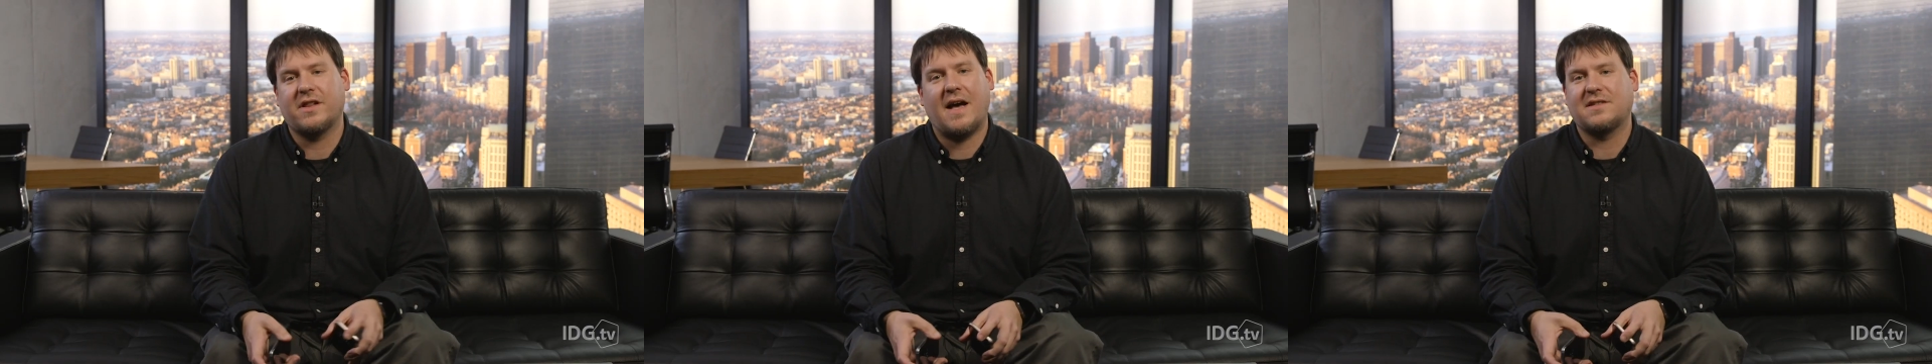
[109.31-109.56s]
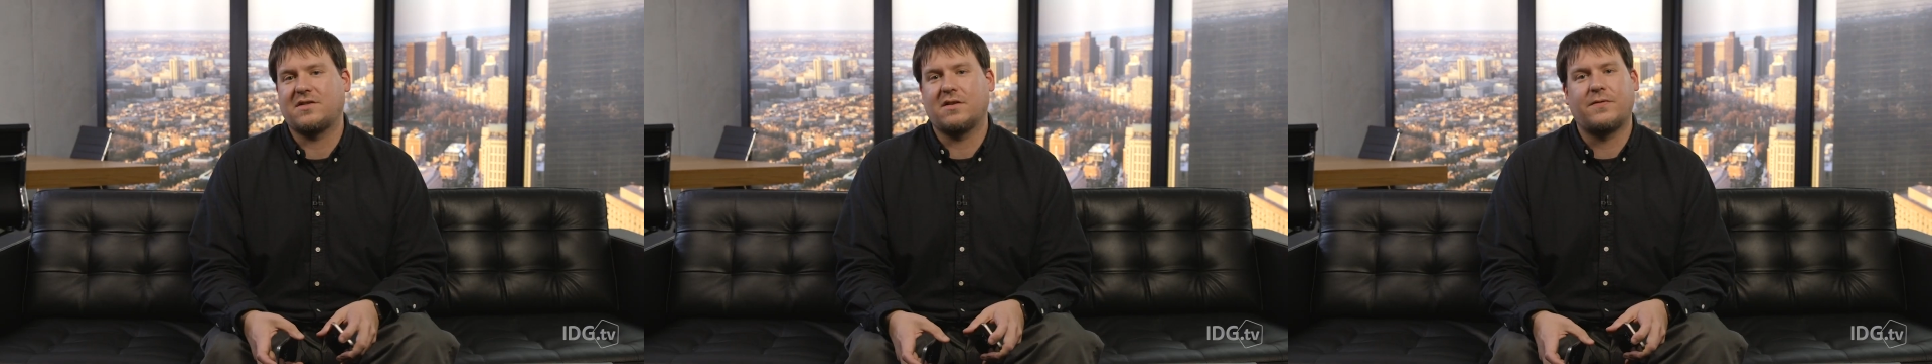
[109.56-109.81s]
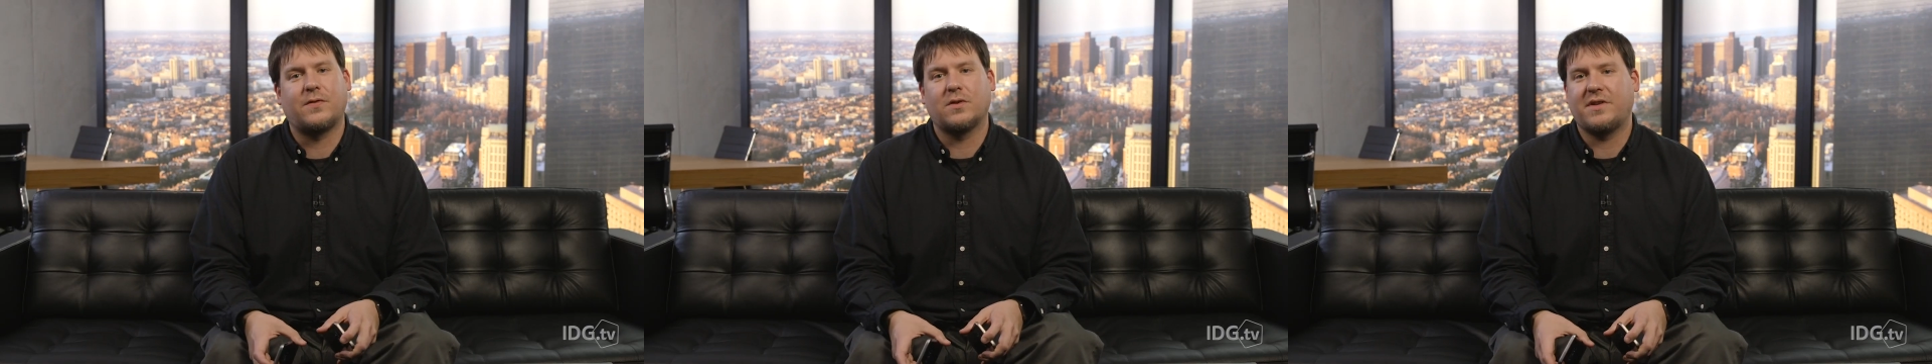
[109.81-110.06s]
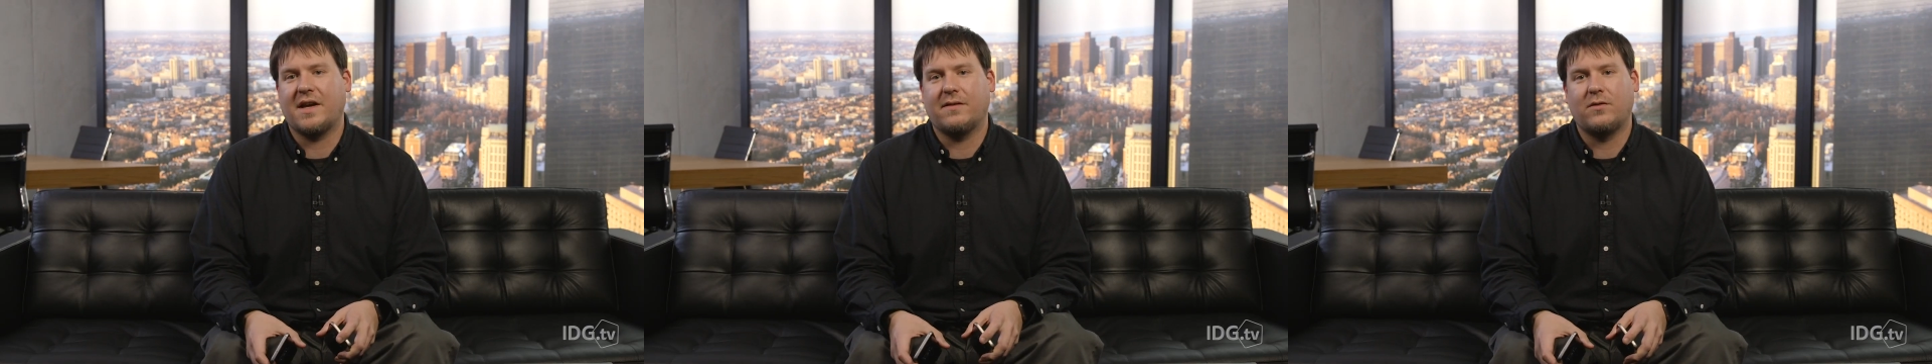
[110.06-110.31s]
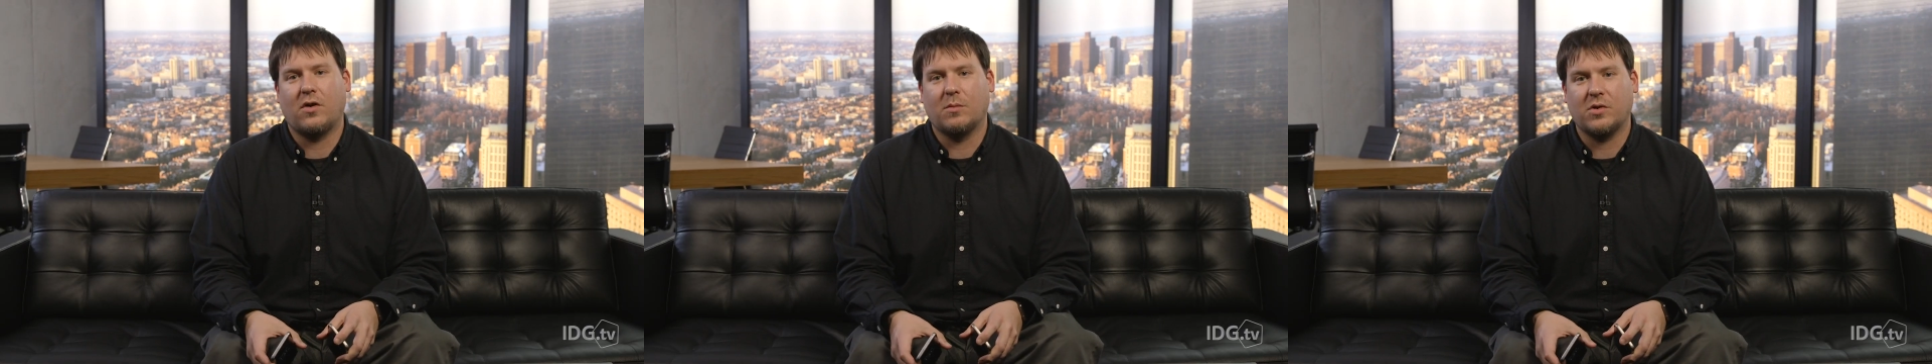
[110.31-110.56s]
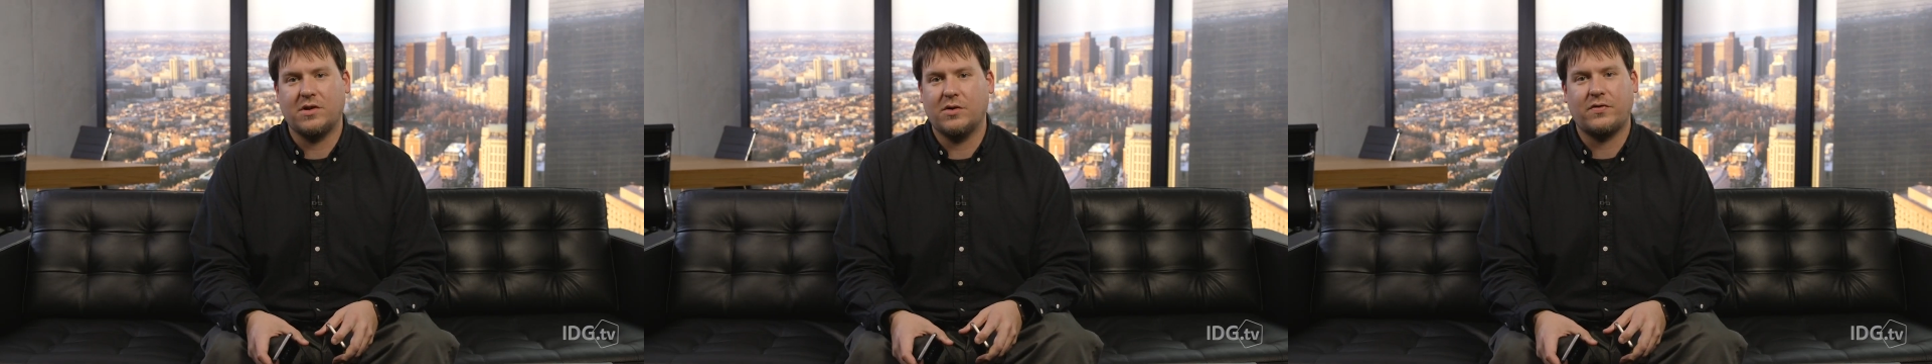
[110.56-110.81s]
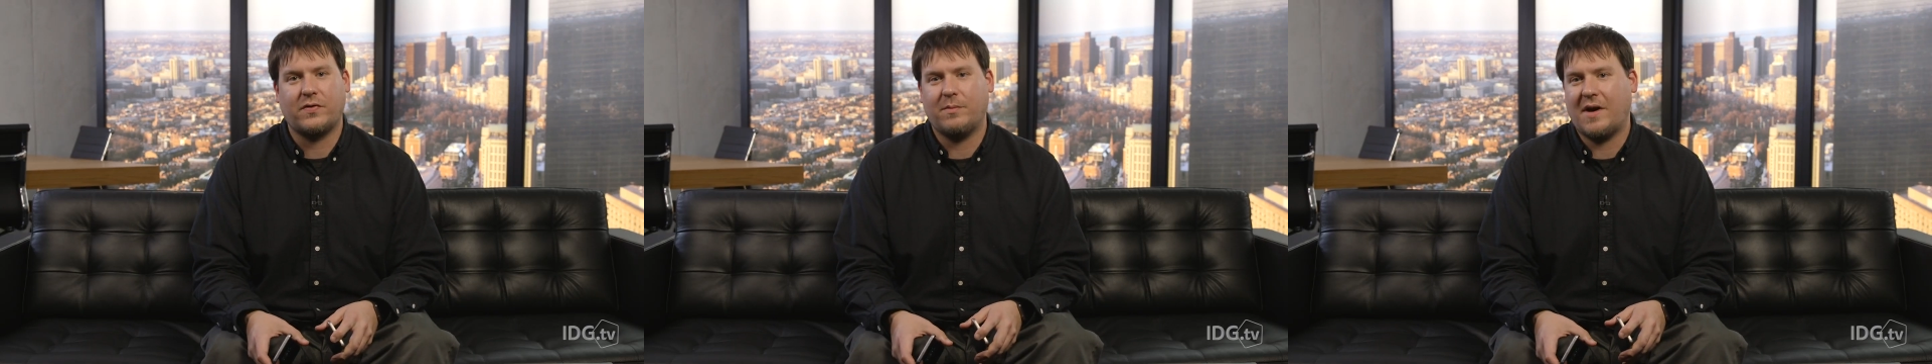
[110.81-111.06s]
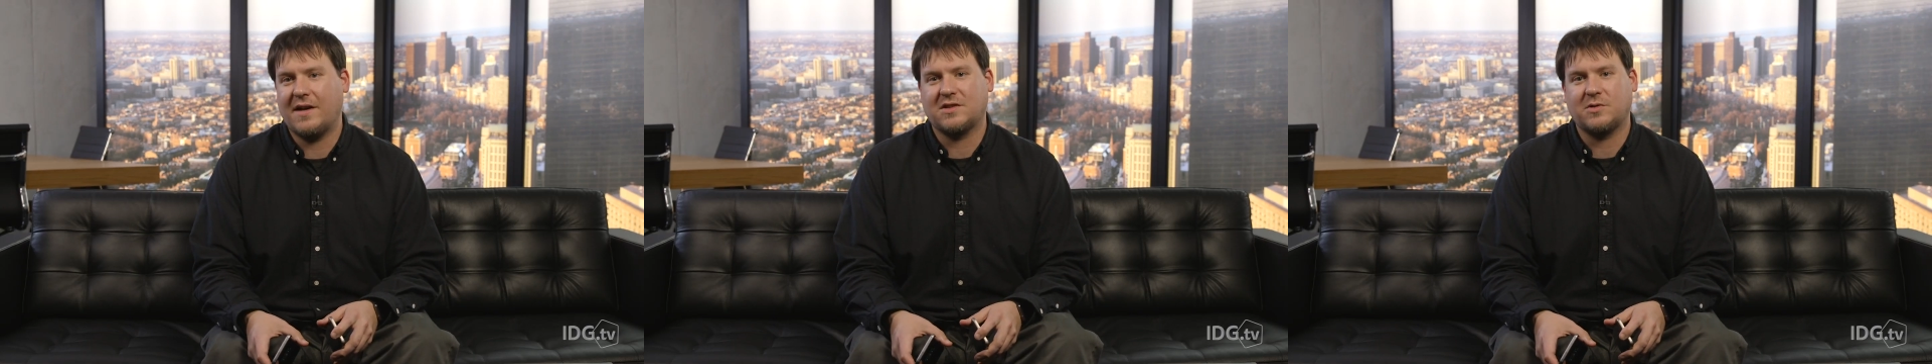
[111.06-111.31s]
lasted a full day of normal use from my